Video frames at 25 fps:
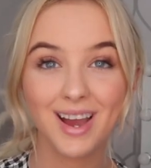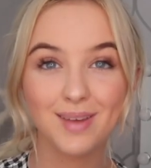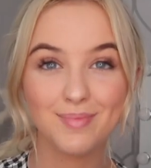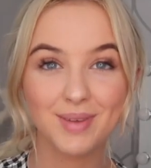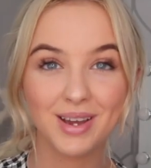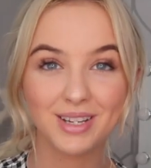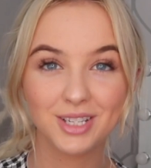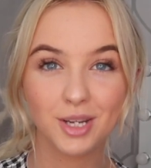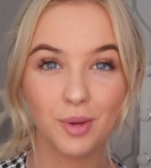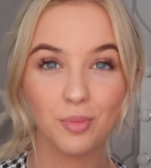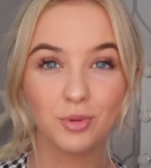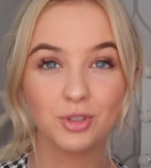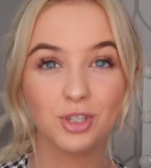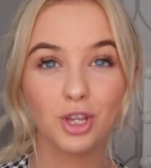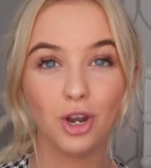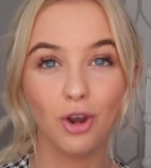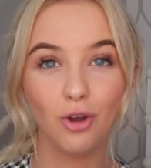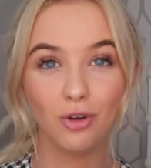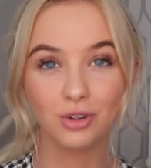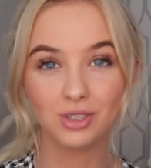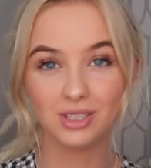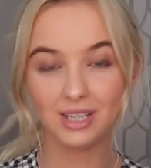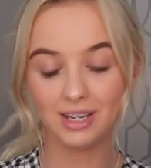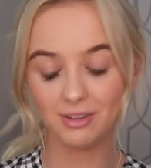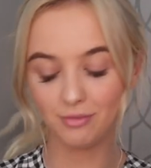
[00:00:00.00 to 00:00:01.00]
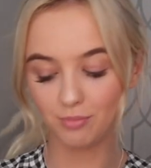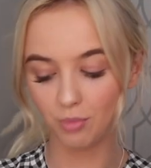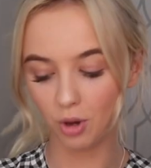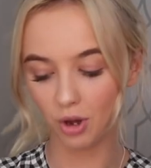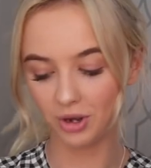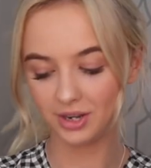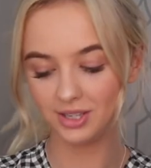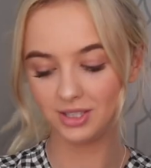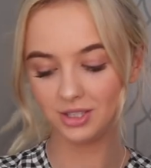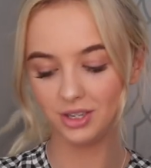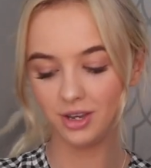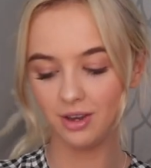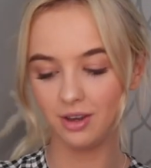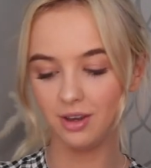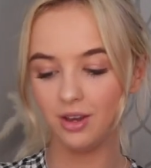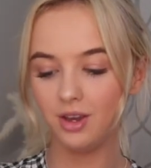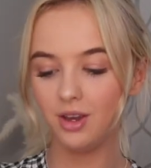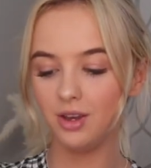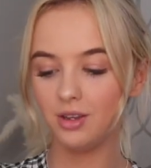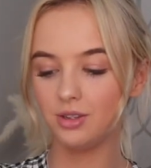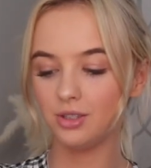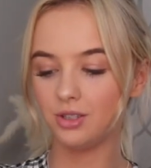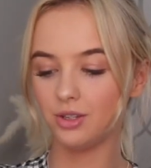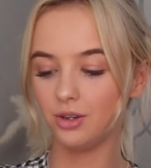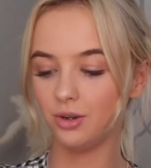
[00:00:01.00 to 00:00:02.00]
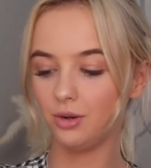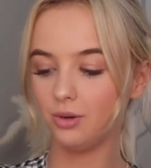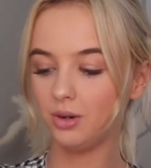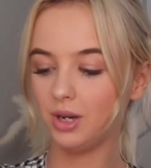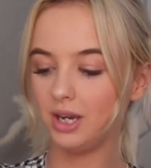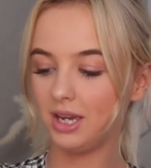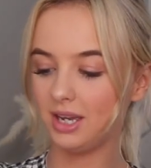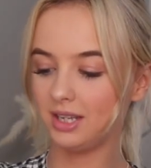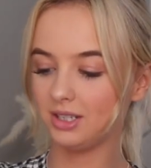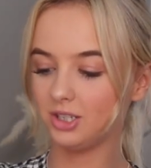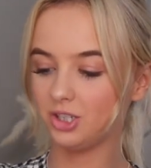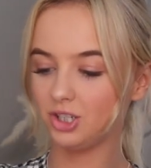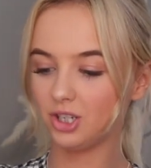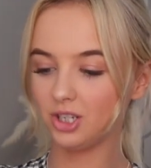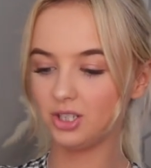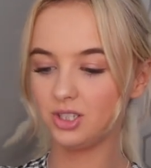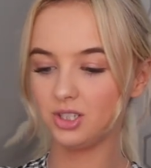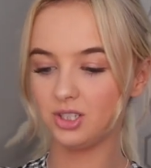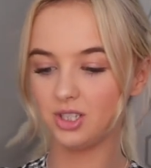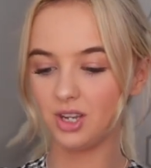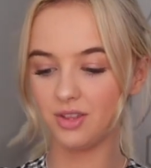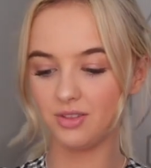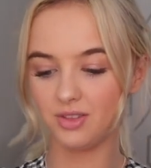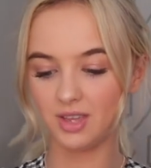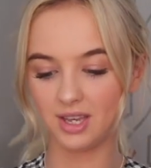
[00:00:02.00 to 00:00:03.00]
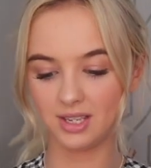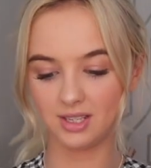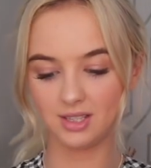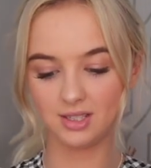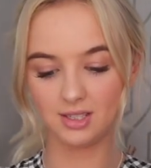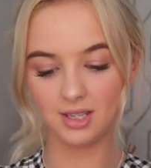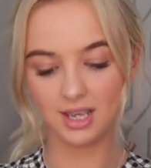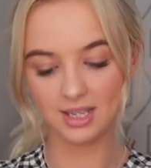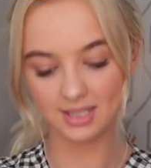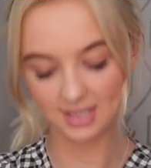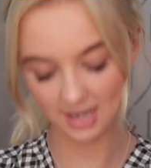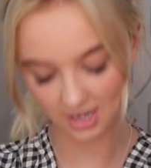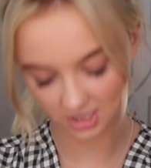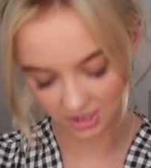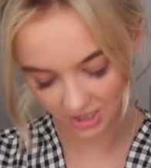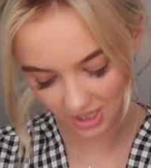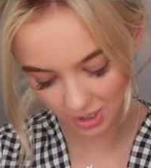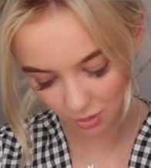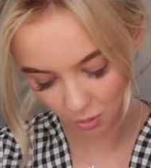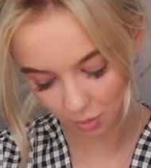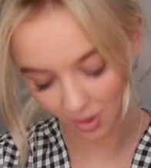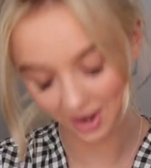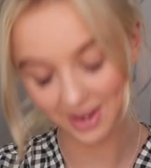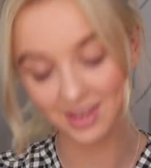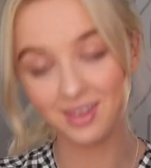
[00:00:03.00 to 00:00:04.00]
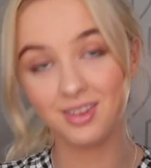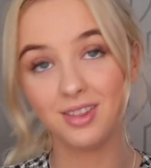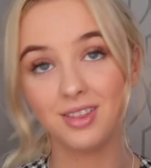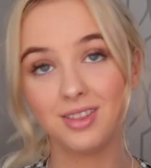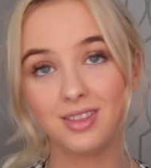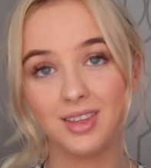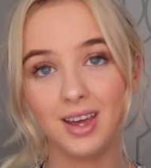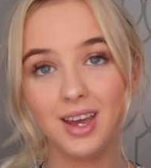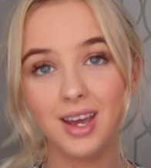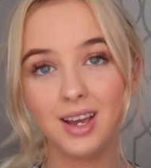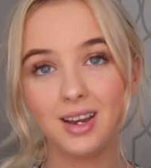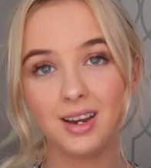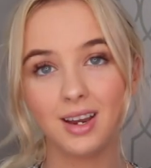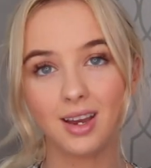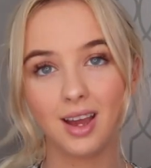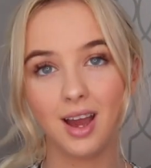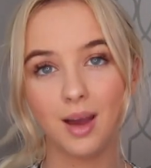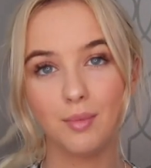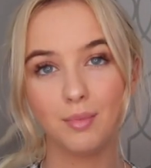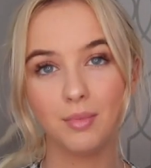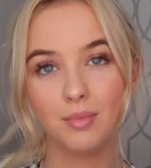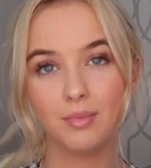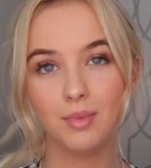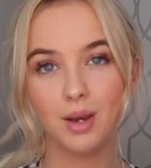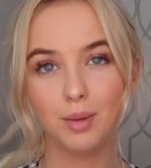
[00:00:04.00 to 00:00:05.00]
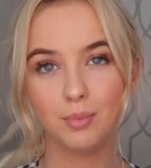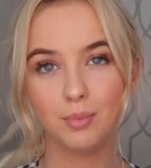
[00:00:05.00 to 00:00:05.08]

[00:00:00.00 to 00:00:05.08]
picked up was a long sleeve bodysuit. So it's just this, it's actually quite thick. Like I'm